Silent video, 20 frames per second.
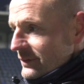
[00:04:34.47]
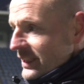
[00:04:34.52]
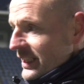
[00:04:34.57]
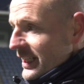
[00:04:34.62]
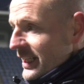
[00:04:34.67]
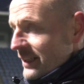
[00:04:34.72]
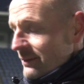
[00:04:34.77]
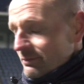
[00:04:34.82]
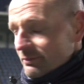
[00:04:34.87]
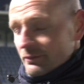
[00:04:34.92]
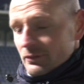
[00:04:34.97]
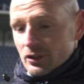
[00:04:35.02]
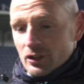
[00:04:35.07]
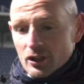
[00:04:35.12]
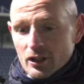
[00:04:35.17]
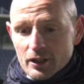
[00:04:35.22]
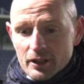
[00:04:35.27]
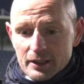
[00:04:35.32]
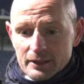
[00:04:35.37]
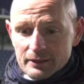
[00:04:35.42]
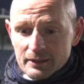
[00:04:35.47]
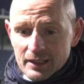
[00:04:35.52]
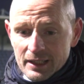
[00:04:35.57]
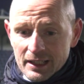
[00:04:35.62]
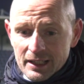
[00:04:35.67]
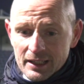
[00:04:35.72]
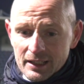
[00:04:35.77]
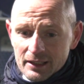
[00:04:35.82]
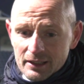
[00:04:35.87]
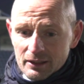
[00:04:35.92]
Yeah, no, and
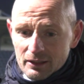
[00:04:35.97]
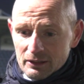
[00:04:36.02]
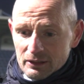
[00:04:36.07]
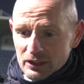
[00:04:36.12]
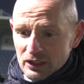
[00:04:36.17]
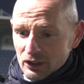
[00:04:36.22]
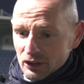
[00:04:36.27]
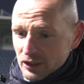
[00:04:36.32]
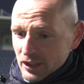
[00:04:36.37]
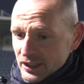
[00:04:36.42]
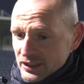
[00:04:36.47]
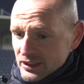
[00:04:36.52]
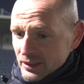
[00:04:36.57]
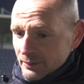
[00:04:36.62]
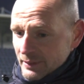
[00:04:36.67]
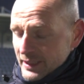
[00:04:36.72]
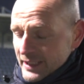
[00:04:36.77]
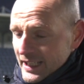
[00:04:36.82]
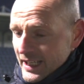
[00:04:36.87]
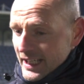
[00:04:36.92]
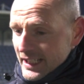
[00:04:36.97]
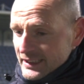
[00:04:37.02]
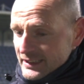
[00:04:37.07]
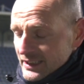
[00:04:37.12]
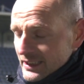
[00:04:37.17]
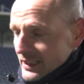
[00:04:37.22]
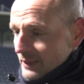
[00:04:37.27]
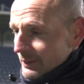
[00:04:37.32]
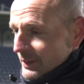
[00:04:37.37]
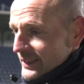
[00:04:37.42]
you look at some of the guys
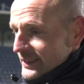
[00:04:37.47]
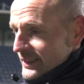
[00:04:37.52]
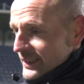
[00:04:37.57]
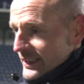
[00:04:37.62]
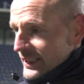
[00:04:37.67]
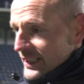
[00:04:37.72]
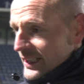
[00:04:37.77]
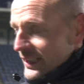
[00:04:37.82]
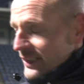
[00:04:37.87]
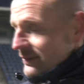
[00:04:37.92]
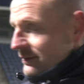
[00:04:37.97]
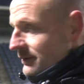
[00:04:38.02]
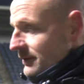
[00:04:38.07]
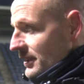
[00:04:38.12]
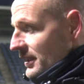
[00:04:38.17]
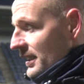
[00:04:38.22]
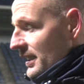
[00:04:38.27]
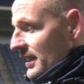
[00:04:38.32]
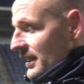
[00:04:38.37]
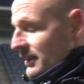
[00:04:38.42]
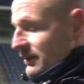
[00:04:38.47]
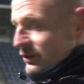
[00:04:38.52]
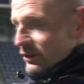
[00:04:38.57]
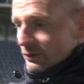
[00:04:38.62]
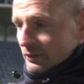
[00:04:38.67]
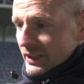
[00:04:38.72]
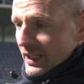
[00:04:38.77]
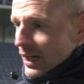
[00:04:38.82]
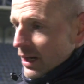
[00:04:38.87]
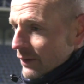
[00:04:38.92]
that came in today.
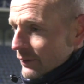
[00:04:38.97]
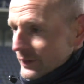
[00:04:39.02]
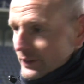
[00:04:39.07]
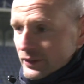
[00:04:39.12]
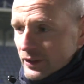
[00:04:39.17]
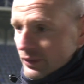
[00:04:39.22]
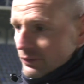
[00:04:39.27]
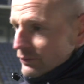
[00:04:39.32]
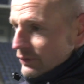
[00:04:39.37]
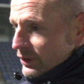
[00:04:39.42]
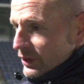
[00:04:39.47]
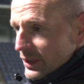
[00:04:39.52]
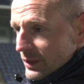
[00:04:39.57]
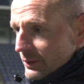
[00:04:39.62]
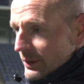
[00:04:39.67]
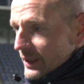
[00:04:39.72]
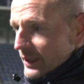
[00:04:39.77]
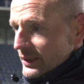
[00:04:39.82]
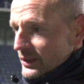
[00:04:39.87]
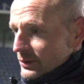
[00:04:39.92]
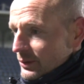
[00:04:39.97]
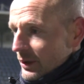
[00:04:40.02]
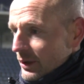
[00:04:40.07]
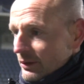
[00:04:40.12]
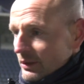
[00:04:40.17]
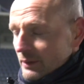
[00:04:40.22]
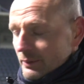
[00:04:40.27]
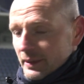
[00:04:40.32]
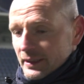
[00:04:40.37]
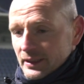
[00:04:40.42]
Young Calvin done really well as well
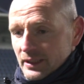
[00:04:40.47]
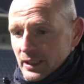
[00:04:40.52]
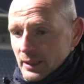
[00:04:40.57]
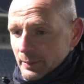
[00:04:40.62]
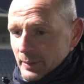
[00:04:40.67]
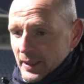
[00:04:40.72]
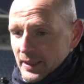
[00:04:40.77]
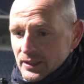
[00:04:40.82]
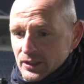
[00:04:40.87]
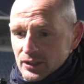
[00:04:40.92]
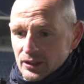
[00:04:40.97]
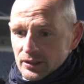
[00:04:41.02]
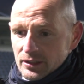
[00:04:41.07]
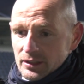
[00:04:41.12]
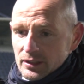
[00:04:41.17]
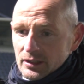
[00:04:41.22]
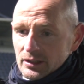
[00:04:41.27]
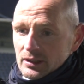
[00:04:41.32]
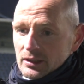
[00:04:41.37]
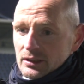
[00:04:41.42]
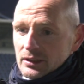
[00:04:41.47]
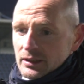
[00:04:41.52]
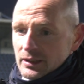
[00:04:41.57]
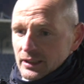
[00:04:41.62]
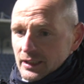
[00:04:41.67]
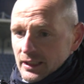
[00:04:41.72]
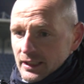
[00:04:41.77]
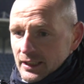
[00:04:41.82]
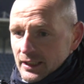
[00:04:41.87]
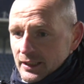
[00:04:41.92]
in the middle of the pitch,
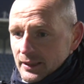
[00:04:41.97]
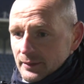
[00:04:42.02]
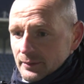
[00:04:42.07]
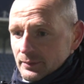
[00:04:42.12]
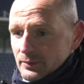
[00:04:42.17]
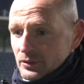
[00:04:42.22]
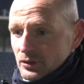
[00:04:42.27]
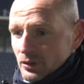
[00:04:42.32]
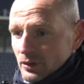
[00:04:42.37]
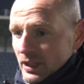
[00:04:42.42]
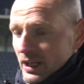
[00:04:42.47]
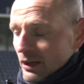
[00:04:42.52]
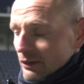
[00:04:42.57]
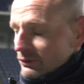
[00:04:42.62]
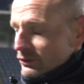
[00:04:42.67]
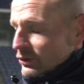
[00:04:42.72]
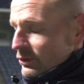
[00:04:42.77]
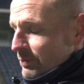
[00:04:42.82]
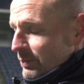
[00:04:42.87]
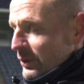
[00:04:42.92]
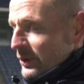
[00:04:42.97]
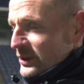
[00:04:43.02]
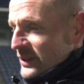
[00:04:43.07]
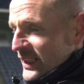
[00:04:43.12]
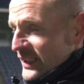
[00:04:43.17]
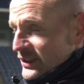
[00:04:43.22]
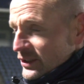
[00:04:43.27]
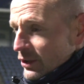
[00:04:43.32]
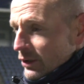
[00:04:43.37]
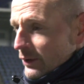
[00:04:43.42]
so that'll boost
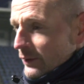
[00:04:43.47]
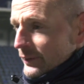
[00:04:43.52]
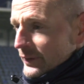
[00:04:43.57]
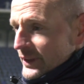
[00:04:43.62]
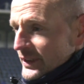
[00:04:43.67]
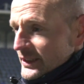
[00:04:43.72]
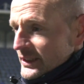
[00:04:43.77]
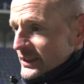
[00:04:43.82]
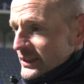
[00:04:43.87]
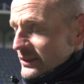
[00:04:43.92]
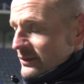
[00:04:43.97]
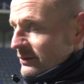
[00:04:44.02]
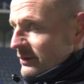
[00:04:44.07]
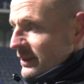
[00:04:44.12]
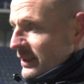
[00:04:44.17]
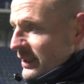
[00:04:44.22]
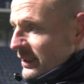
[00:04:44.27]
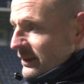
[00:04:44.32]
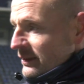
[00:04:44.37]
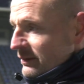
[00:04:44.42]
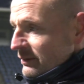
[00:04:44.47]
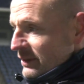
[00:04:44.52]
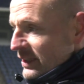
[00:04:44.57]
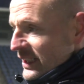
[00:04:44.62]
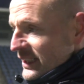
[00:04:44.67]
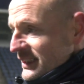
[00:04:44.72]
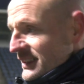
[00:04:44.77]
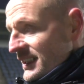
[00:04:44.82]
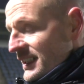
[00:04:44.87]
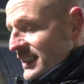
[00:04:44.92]
his confidence, and you
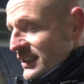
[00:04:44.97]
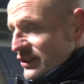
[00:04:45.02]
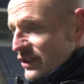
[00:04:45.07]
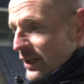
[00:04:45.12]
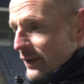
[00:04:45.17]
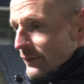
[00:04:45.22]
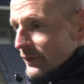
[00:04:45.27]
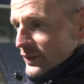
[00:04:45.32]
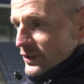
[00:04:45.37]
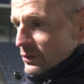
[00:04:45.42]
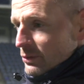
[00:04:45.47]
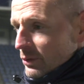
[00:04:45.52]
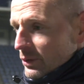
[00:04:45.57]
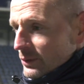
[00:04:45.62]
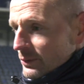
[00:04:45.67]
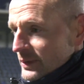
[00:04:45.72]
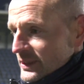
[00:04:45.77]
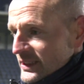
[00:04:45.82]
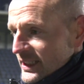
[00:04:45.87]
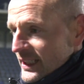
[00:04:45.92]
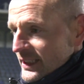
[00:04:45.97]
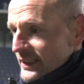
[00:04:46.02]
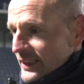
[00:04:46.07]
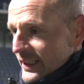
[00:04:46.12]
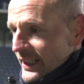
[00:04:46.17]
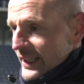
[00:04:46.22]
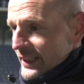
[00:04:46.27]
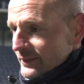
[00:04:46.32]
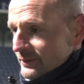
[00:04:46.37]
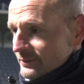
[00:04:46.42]
can see the strength of squad we're starting to
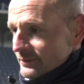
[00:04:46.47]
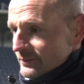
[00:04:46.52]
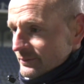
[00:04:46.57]
get.